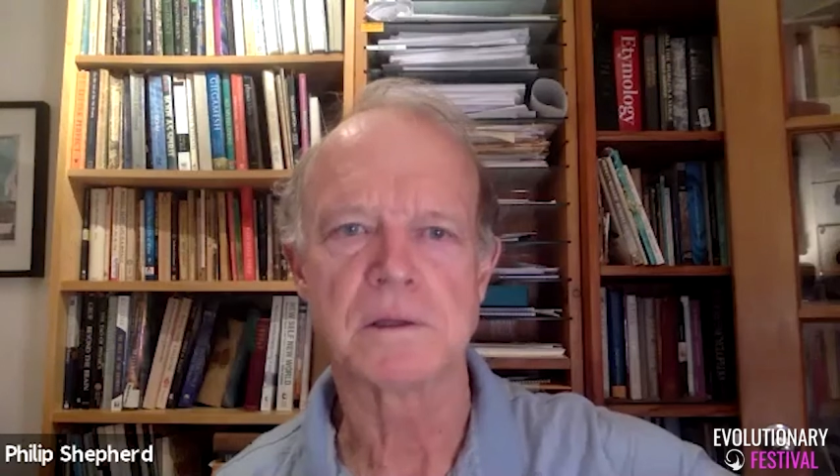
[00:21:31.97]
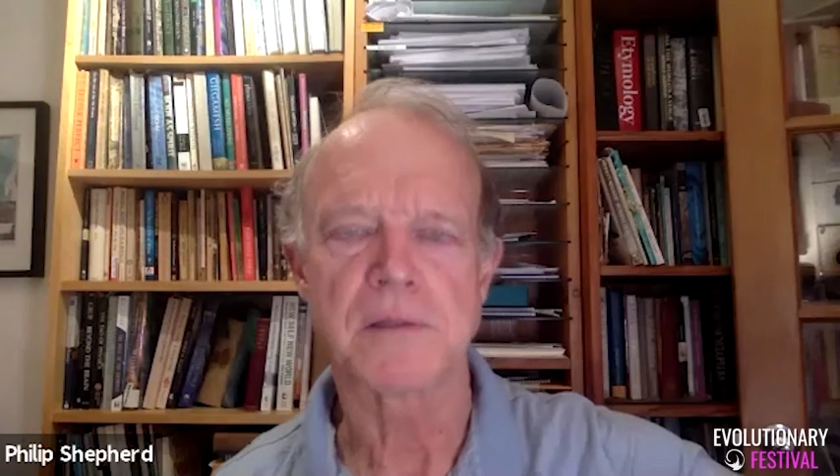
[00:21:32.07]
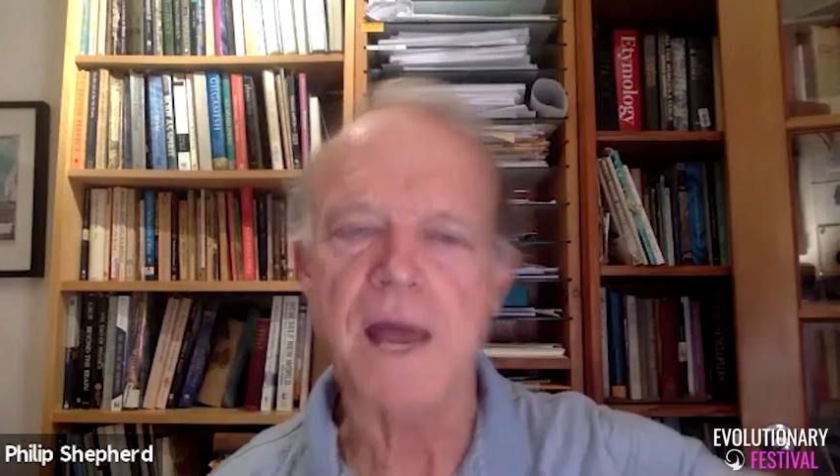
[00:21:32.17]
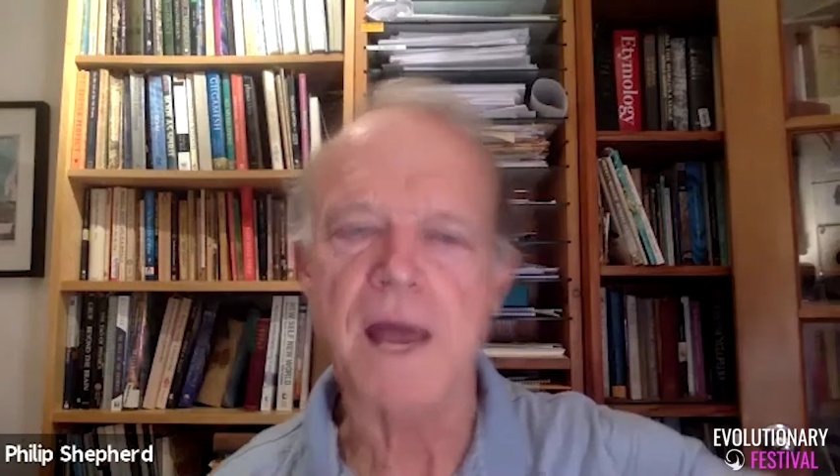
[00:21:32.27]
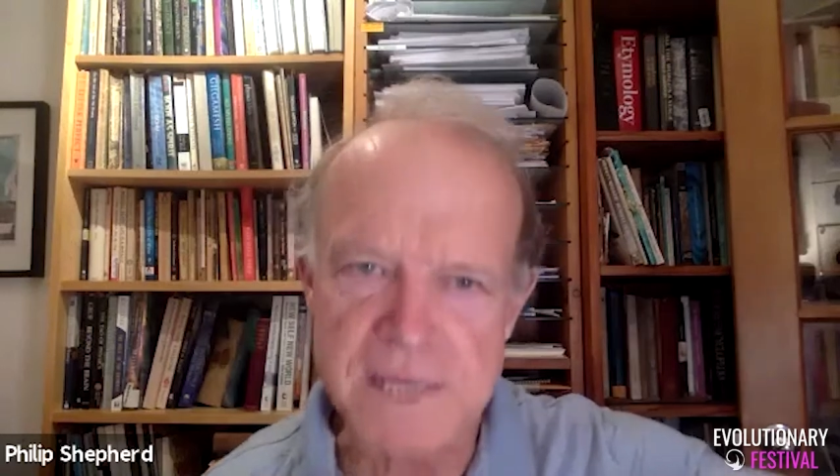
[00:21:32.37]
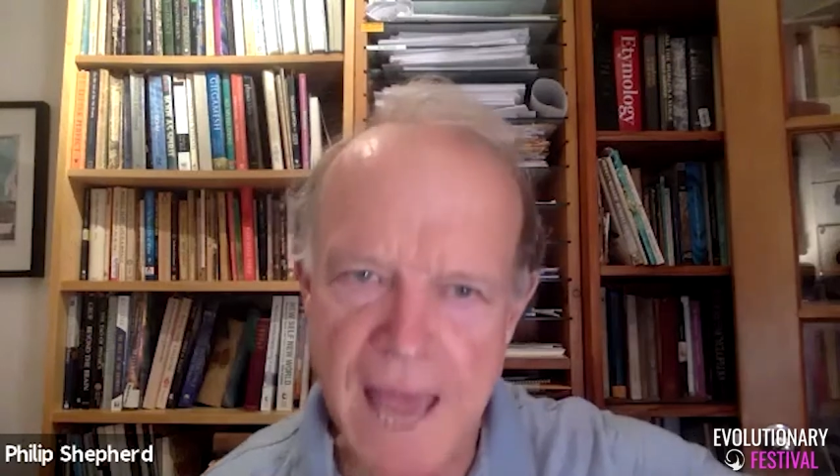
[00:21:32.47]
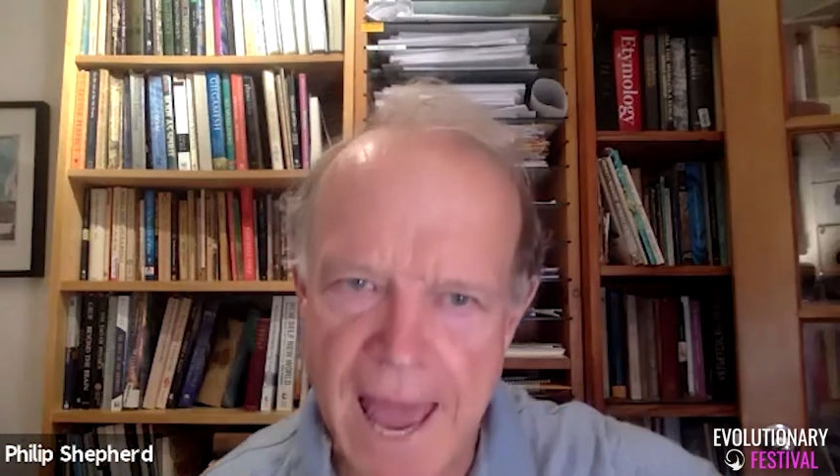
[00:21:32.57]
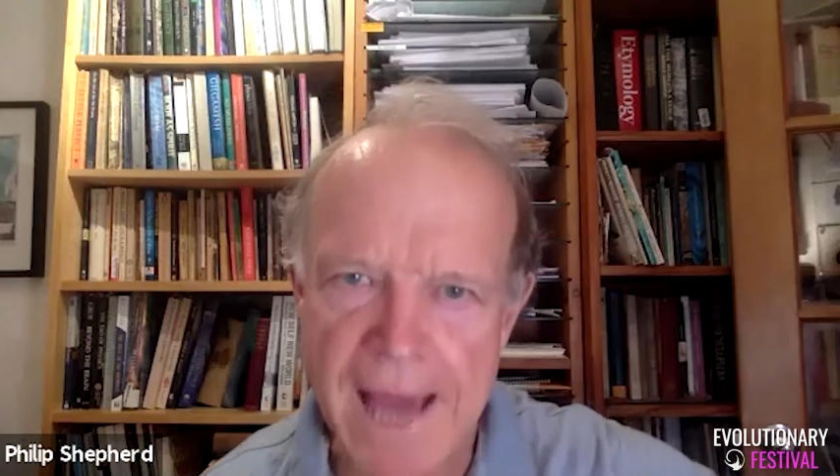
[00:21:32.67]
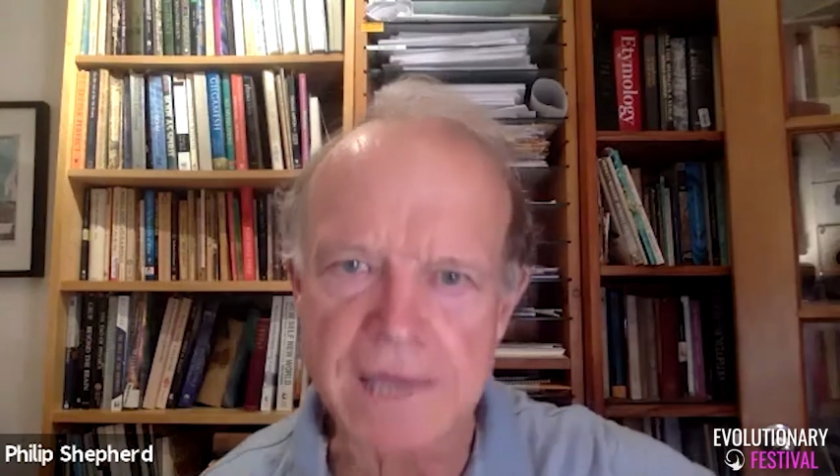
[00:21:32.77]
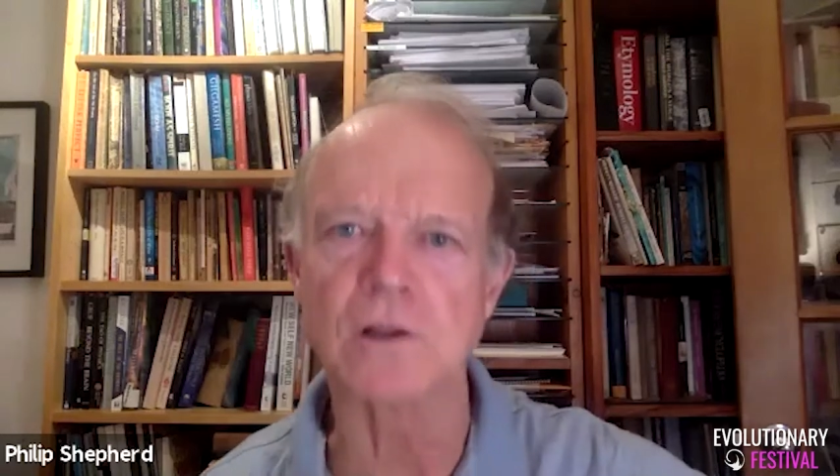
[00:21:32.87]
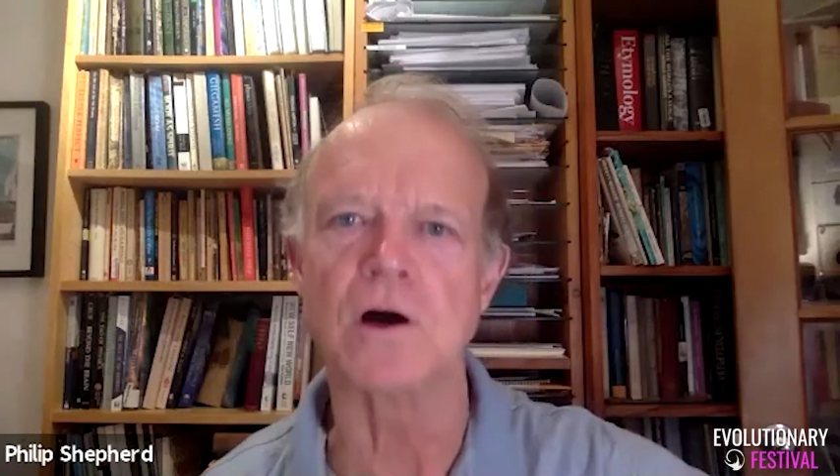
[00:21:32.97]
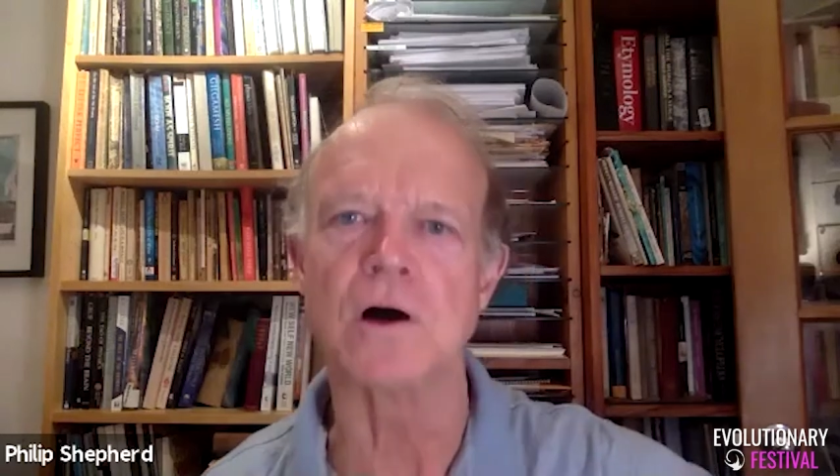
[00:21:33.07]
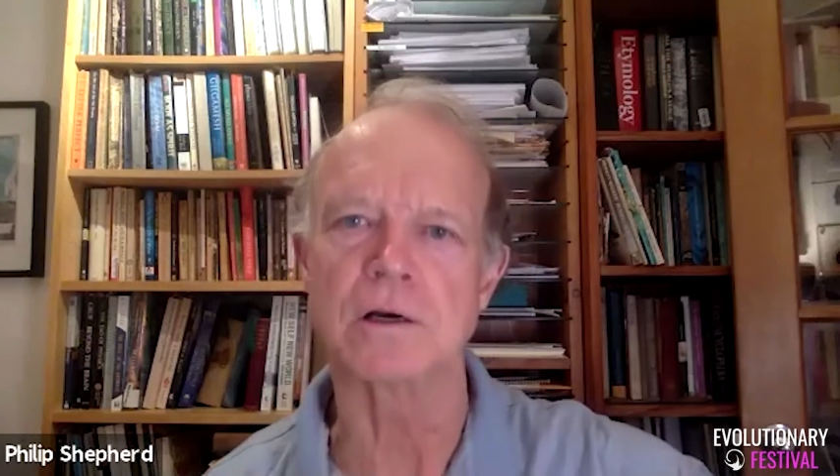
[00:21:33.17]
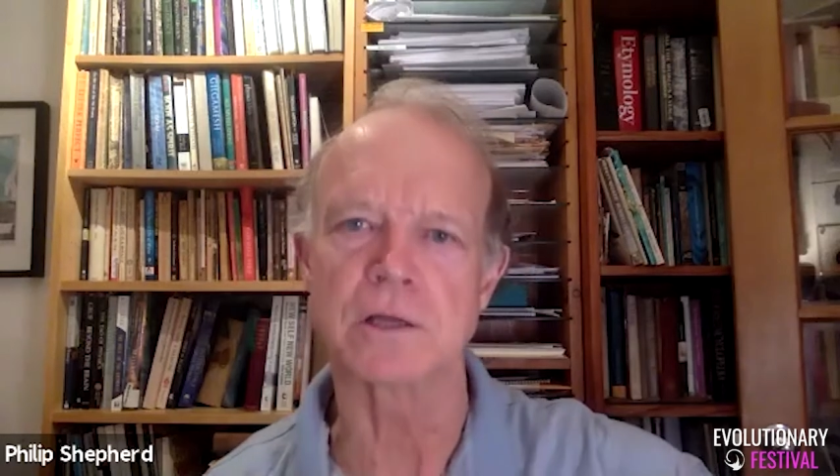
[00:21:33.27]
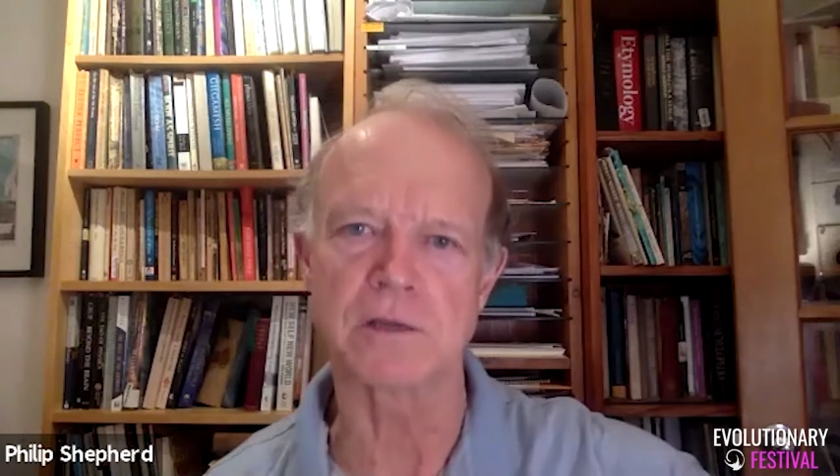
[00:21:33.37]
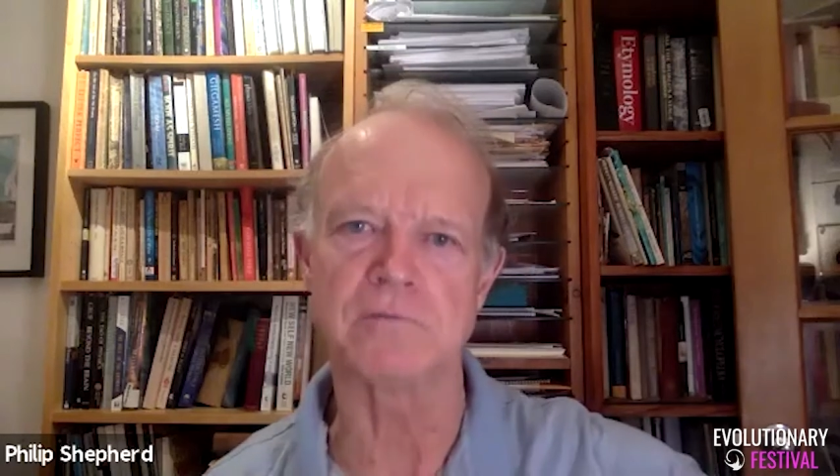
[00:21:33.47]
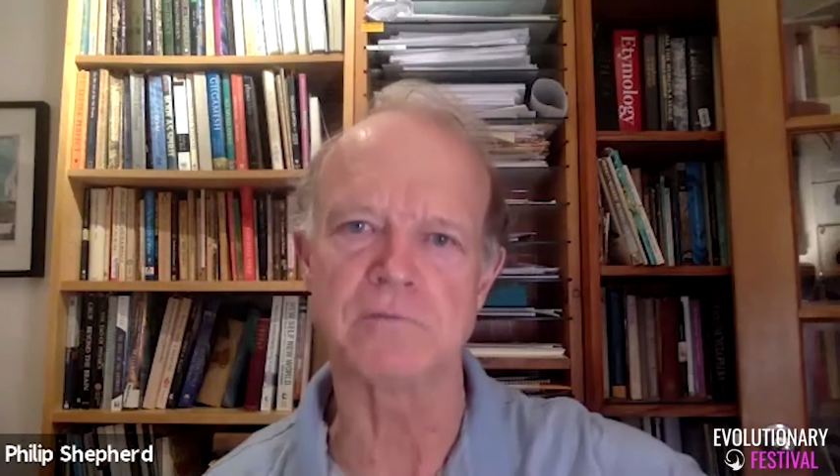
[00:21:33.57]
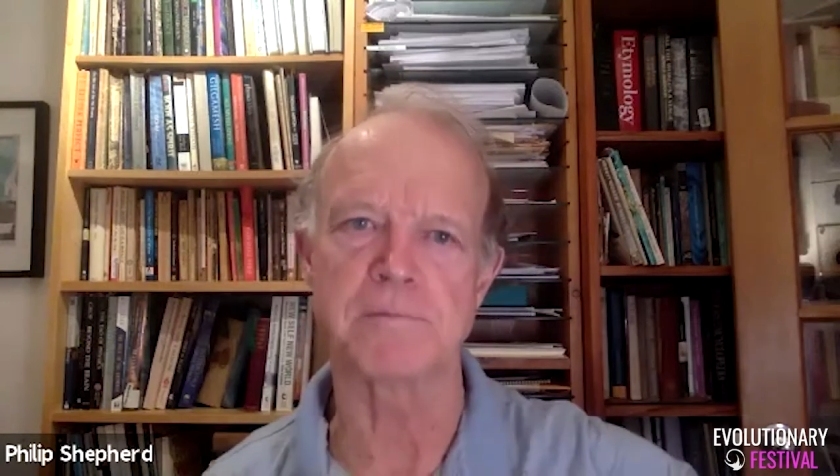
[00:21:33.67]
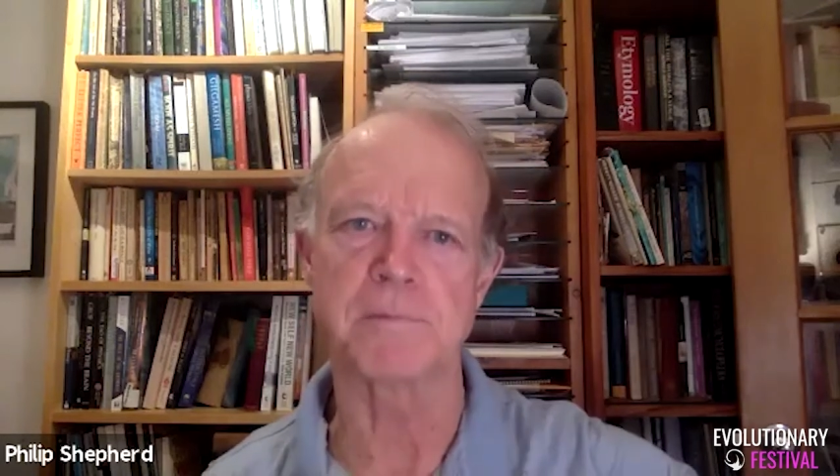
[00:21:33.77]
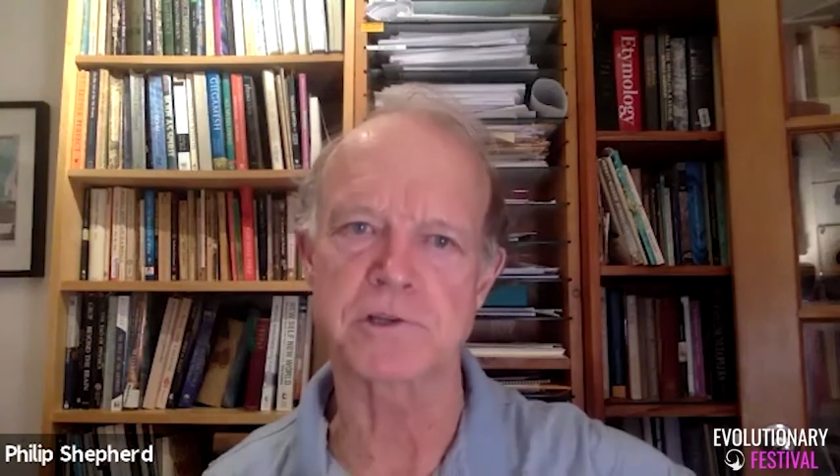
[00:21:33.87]
That is analog
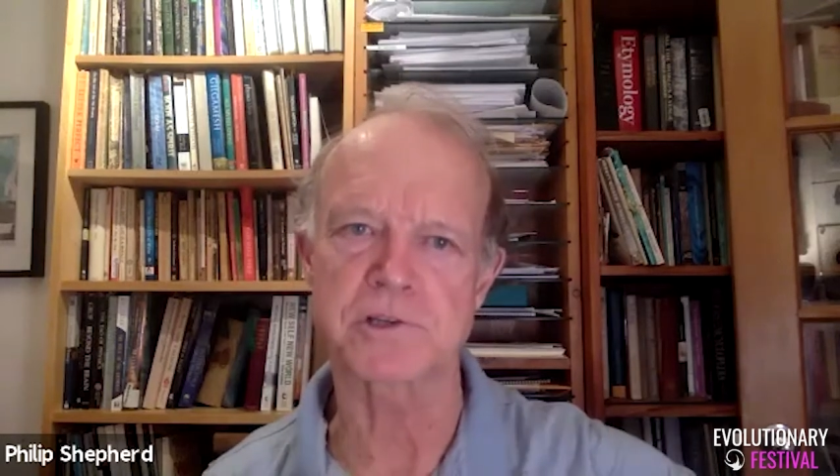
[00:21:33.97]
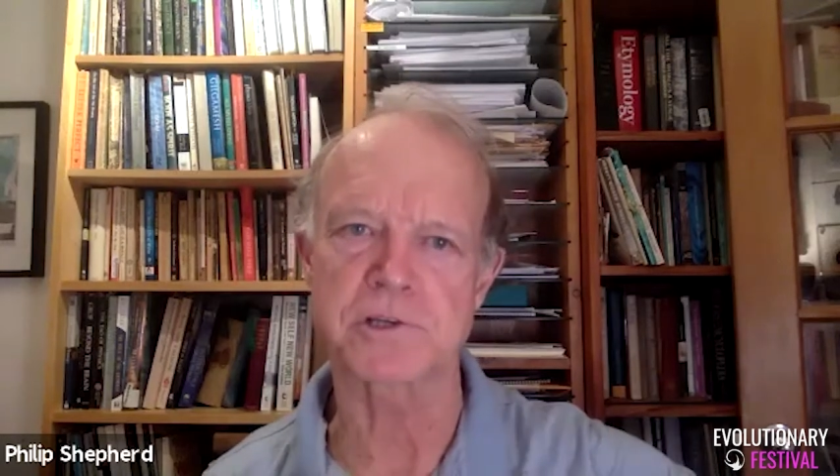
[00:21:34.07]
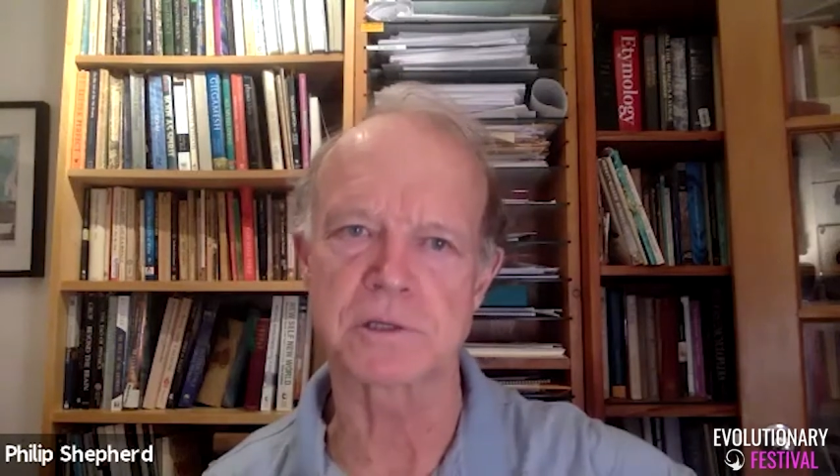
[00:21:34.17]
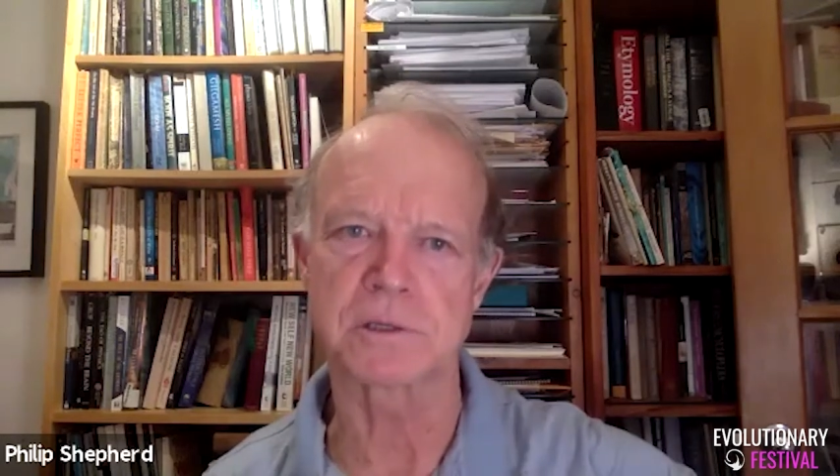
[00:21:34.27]
information.